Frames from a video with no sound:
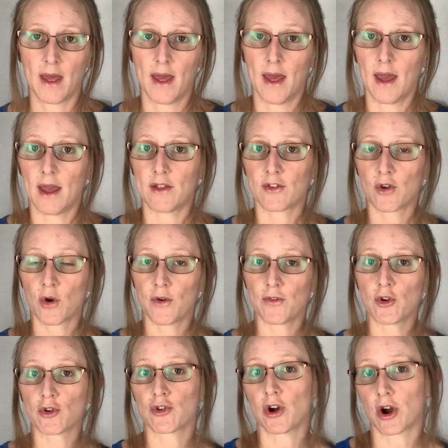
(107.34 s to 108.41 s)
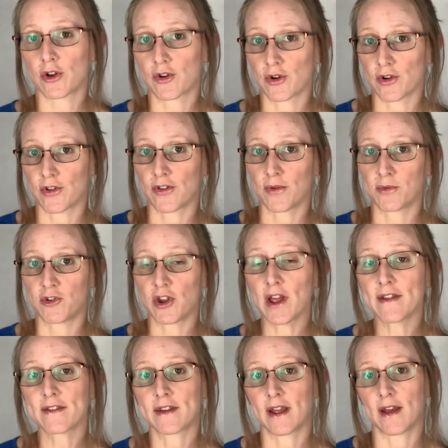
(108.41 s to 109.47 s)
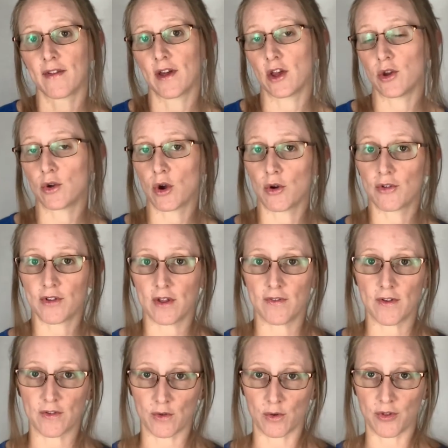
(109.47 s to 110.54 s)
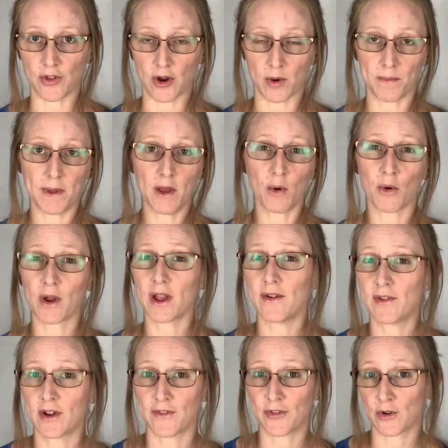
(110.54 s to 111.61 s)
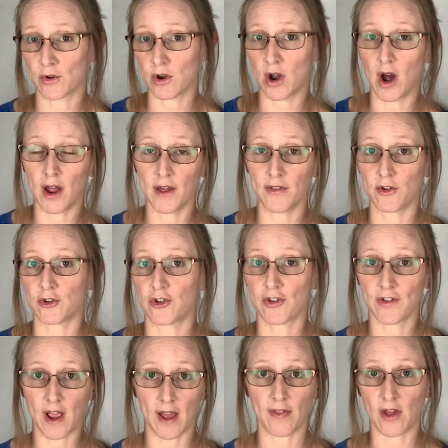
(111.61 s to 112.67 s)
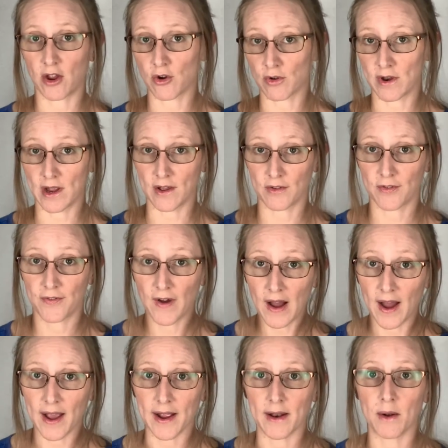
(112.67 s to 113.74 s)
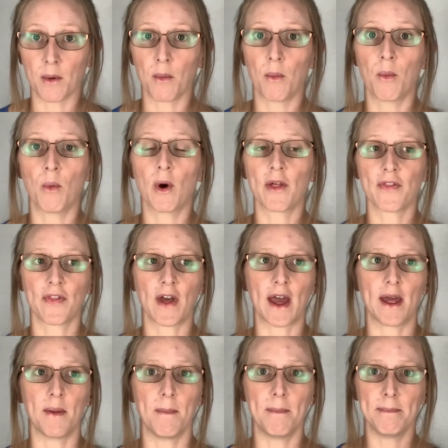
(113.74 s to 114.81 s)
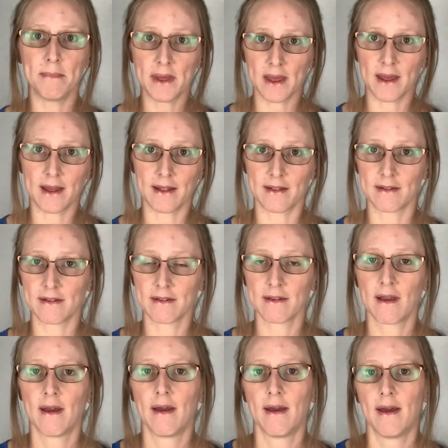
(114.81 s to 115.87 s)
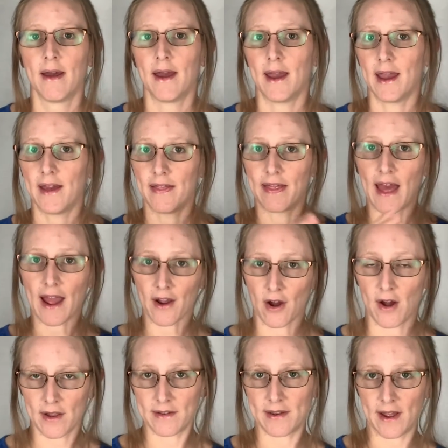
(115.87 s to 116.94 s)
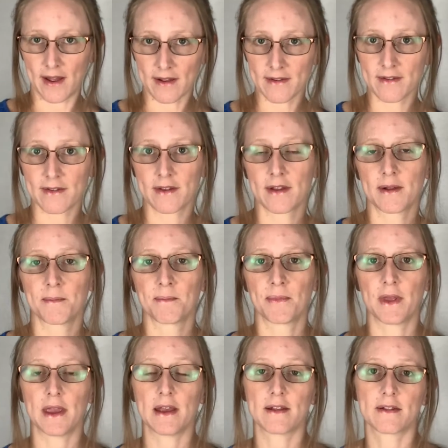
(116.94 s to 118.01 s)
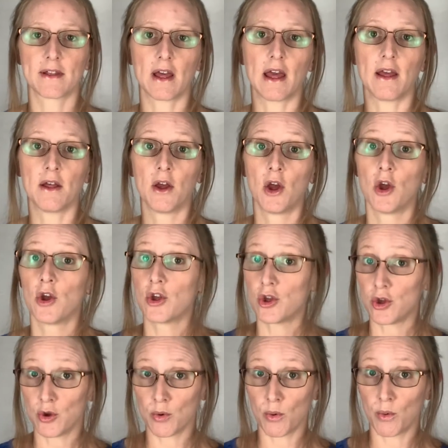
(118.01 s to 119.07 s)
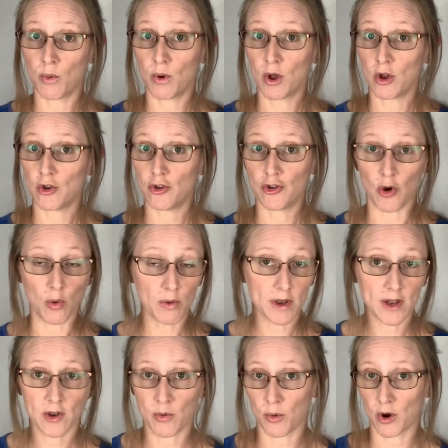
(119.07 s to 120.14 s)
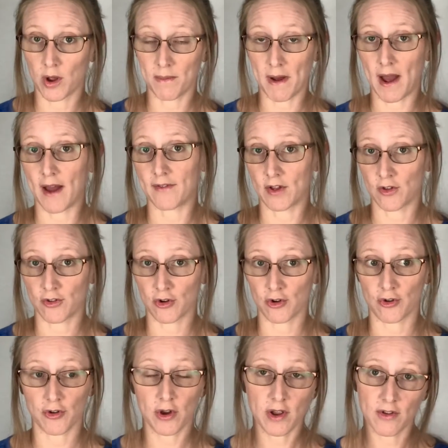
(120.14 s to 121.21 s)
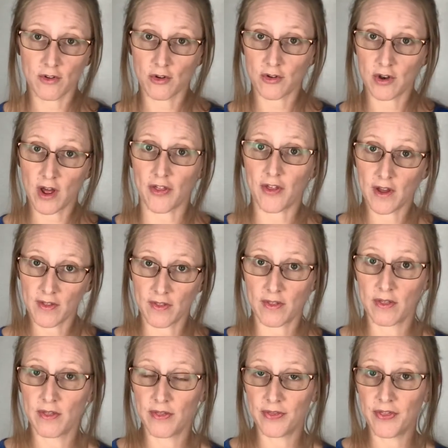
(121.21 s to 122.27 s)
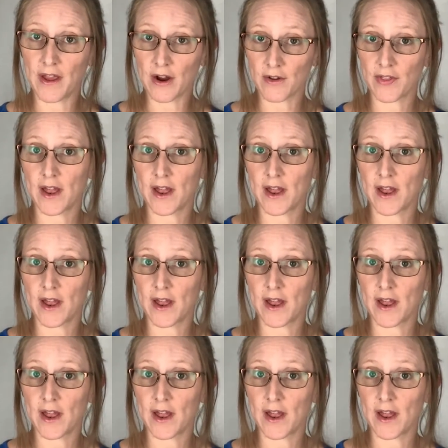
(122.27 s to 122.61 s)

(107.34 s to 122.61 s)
And so if your doctor is suggesting that you go see physical therapy, or even if they're not and they're just saying that your knee is fine, what that means in that context is that you don't need to worry about having a surgery because there's nothing there that